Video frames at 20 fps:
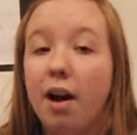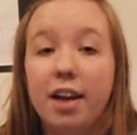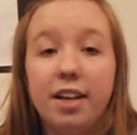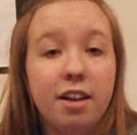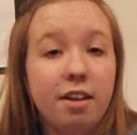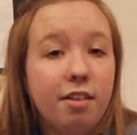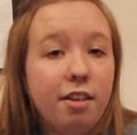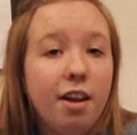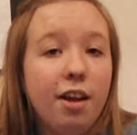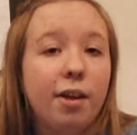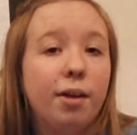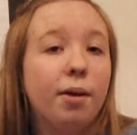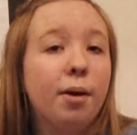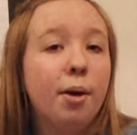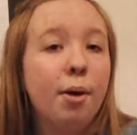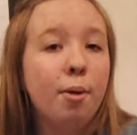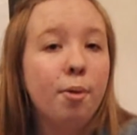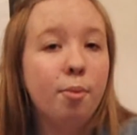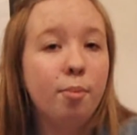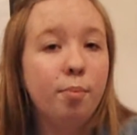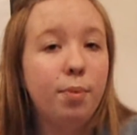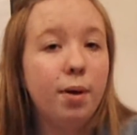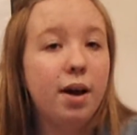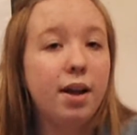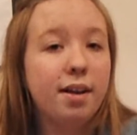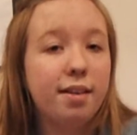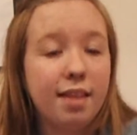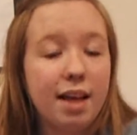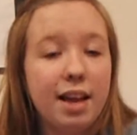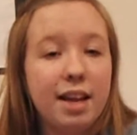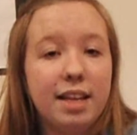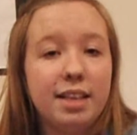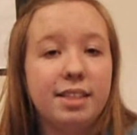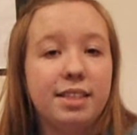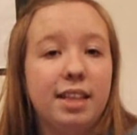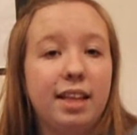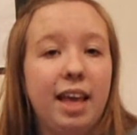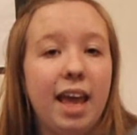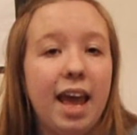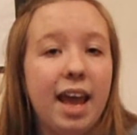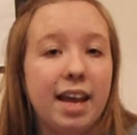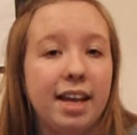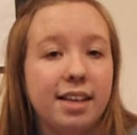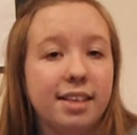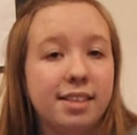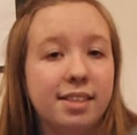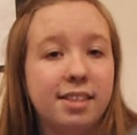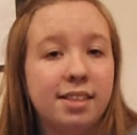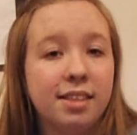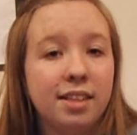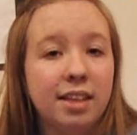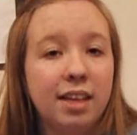I don't know. But that is the case.